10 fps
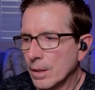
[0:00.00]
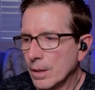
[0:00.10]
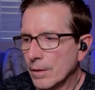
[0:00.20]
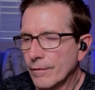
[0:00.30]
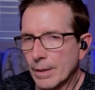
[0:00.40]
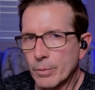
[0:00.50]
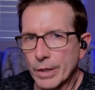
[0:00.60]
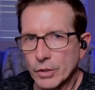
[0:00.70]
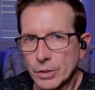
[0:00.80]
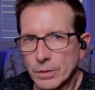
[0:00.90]

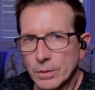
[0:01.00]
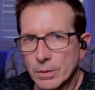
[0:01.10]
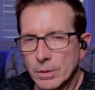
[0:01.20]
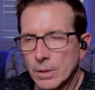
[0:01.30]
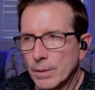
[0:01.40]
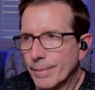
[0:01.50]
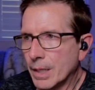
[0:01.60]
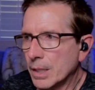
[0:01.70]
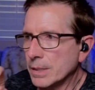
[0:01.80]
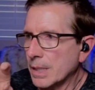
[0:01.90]
vibration,
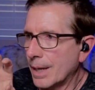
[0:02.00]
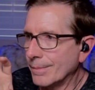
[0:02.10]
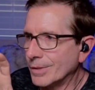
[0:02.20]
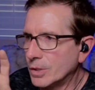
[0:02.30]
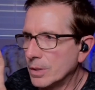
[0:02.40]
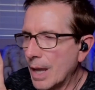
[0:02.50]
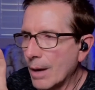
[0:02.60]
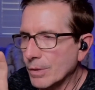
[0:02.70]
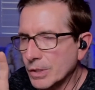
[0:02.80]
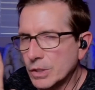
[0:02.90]
because I
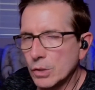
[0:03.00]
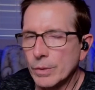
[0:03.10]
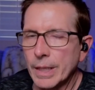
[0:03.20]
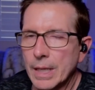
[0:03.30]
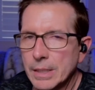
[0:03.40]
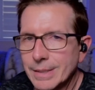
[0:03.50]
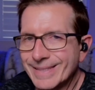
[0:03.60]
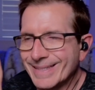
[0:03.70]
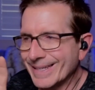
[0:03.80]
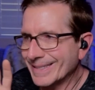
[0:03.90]
was doing it
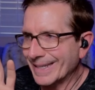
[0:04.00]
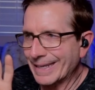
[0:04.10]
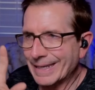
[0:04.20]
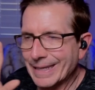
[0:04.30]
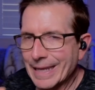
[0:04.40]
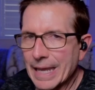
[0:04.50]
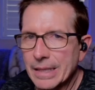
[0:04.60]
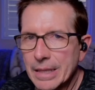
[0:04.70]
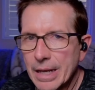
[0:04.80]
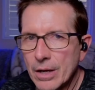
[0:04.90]
just to get
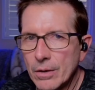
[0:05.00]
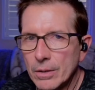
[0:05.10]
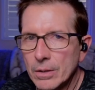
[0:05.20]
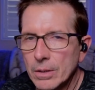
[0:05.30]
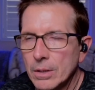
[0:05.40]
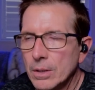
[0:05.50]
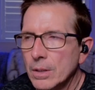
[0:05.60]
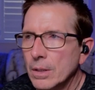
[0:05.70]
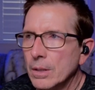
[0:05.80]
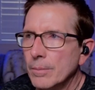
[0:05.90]
there,
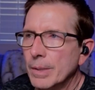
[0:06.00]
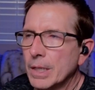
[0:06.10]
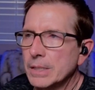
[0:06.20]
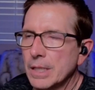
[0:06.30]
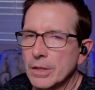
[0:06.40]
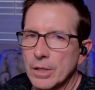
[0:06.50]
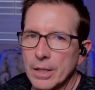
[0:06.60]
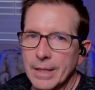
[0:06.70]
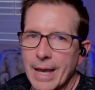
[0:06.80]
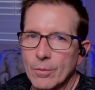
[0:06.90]
because I thought
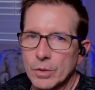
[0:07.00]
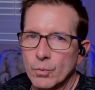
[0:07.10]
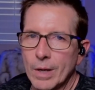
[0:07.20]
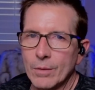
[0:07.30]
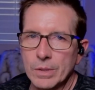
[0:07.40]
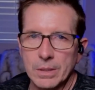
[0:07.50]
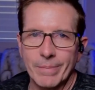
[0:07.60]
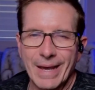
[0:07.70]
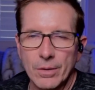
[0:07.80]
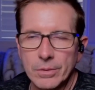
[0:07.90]
that was what it was
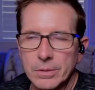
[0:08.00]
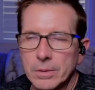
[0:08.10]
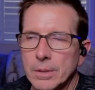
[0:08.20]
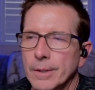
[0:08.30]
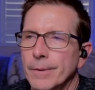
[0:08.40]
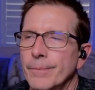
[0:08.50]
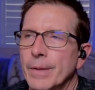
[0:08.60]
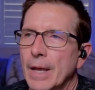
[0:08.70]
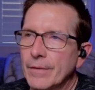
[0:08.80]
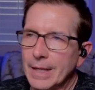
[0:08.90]
about.
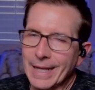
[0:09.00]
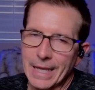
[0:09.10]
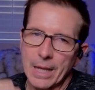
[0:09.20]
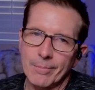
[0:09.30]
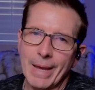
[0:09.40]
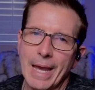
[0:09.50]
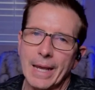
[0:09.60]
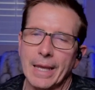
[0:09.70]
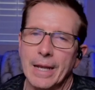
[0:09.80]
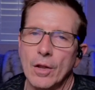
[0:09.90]
And then I came back,
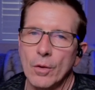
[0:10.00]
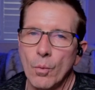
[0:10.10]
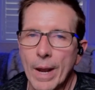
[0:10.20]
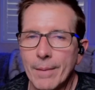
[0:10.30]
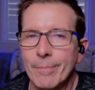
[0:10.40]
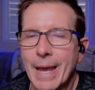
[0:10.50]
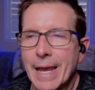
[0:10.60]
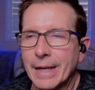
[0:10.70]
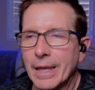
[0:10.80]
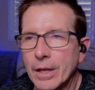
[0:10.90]
and on the way
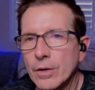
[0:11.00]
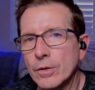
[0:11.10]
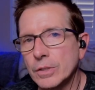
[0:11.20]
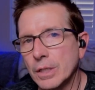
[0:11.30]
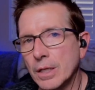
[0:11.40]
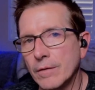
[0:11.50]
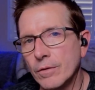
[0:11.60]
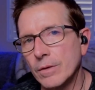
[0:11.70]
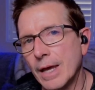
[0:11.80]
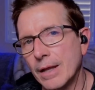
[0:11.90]
back here to give you
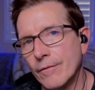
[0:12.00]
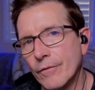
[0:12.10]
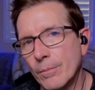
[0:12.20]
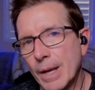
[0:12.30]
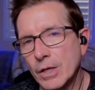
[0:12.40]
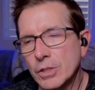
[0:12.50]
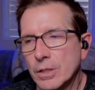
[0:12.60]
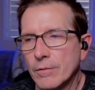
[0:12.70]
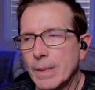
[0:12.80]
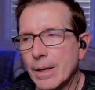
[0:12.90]
that information
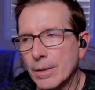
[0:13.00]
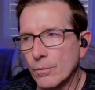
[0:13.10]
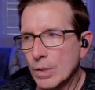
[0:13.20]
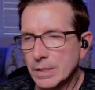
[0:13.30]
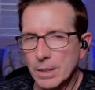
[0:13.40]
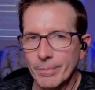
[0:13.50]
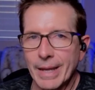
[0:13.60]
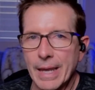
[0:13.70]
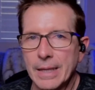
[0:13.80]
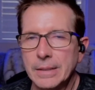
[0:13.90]
about what's up
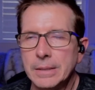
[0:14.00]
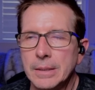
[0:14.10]
ahead,